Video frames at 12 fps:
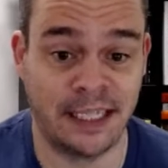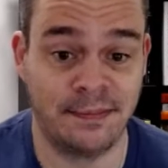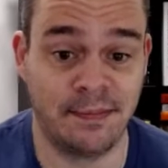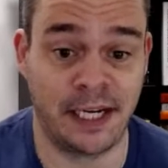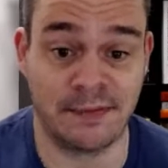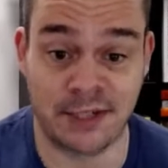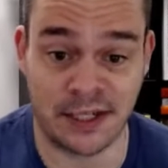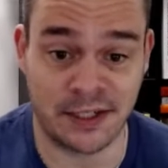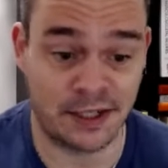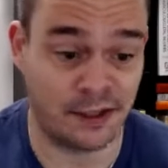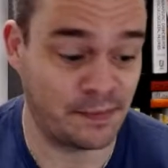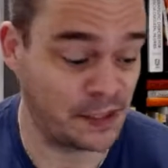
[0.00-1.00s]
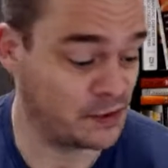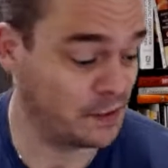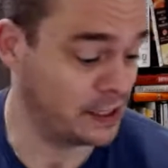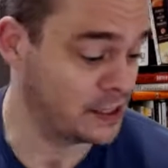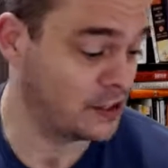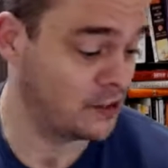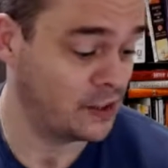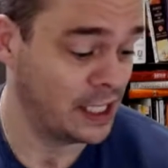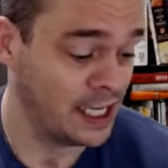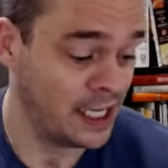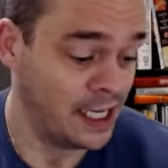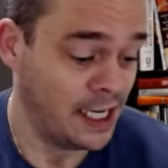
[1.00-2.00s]
being a massage therapist went. So
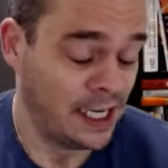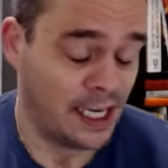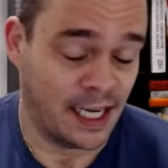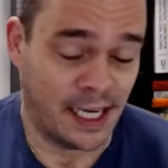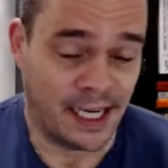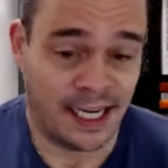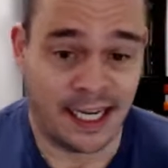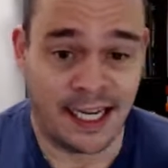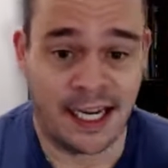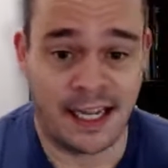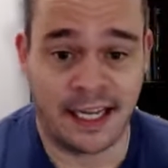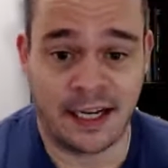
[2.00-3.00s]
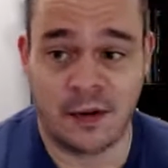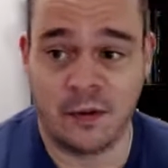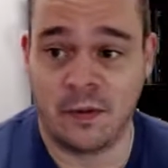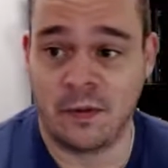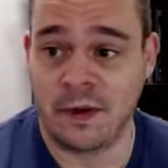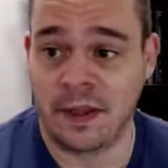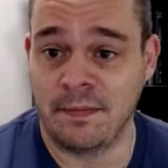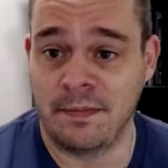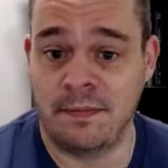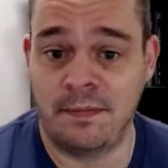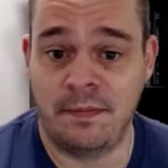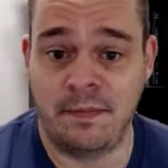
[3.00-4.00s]
I think one of the
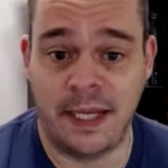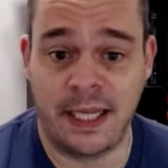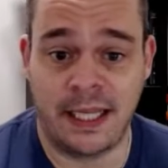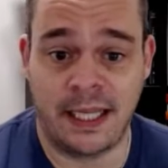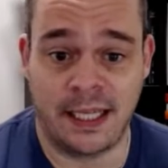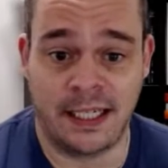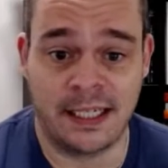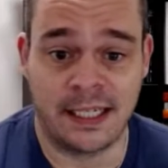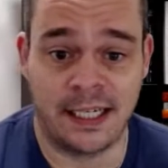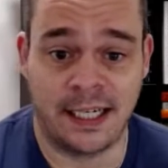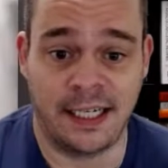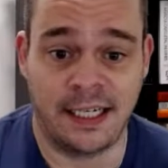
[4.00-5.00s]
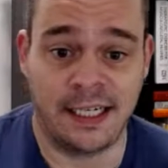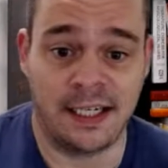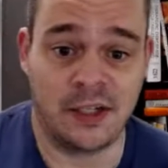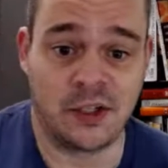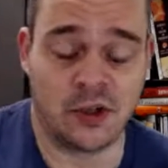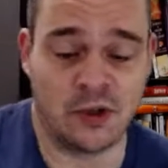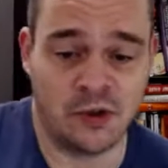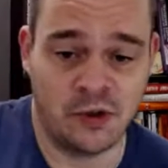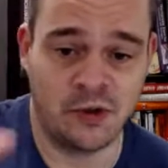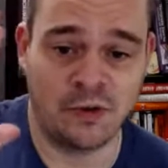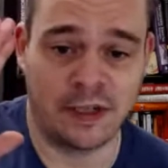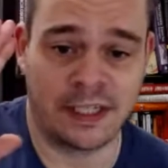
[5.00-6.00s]
big things is
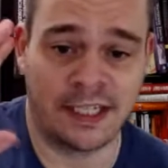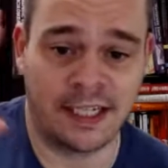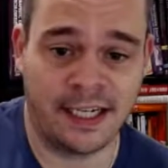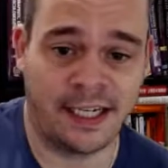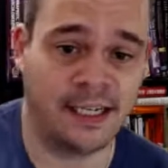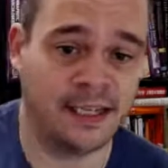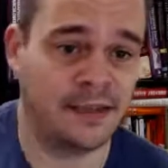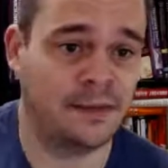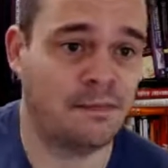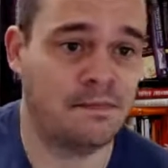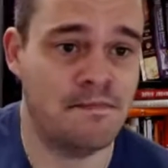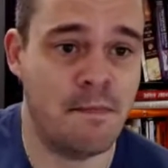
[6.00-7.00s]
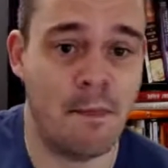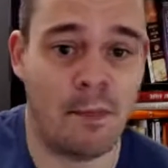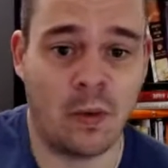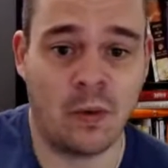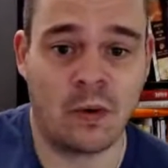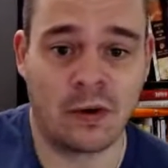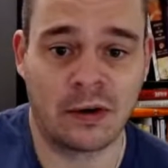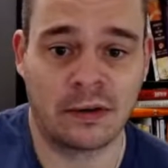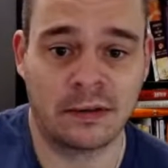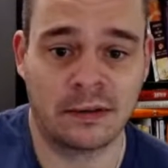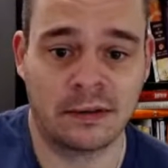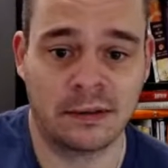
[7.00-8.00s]
who wants to get
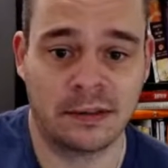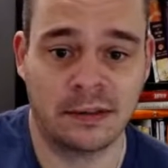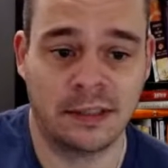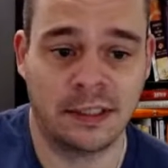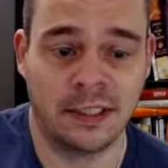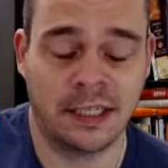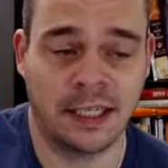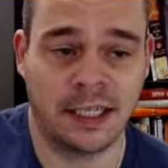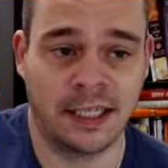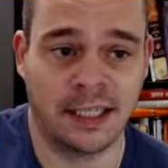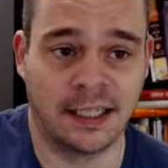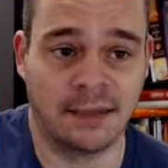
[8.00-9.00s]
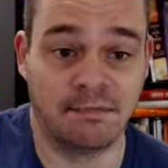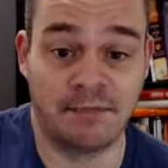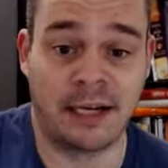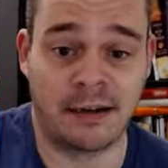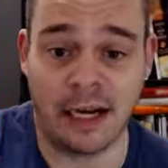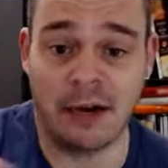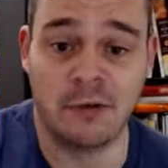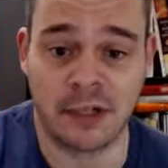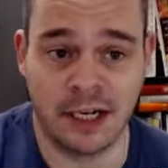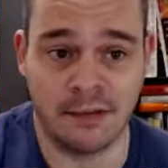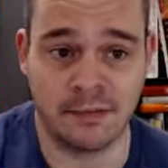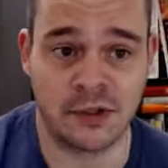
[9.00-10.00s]
more better
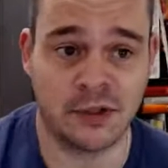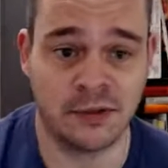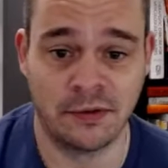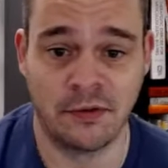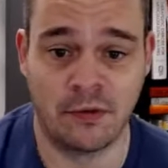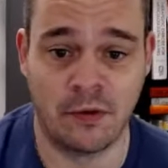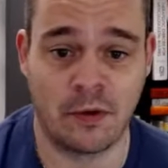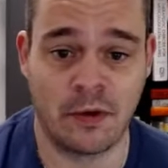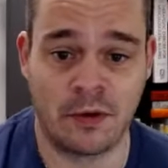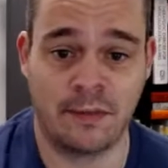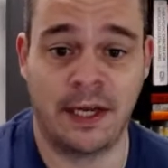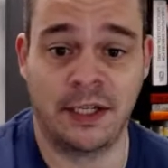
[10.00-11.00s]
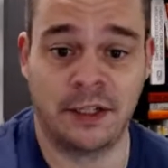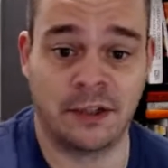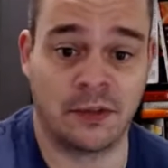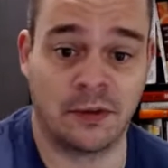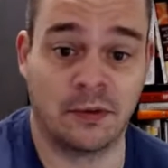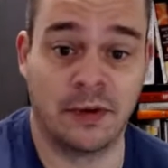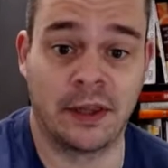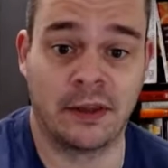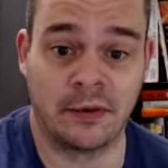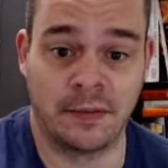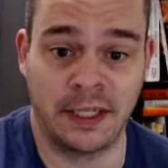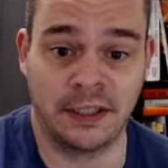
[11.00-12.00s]
outcomes for their patients or with
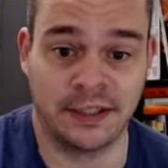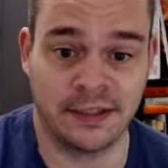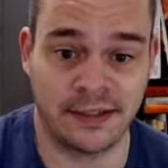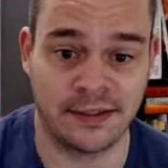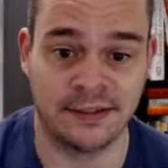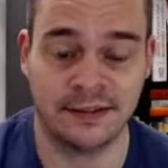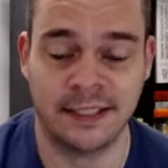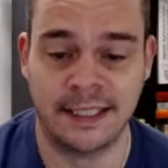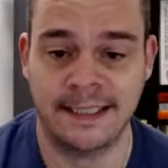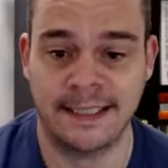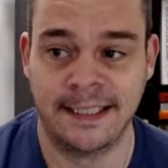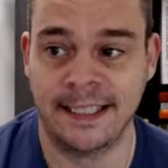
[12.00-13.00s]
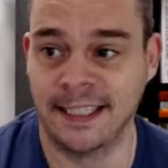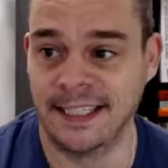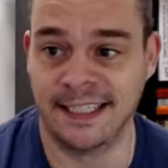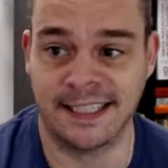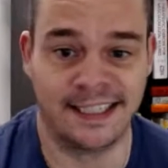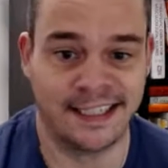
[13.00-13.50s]
their patients. Uh,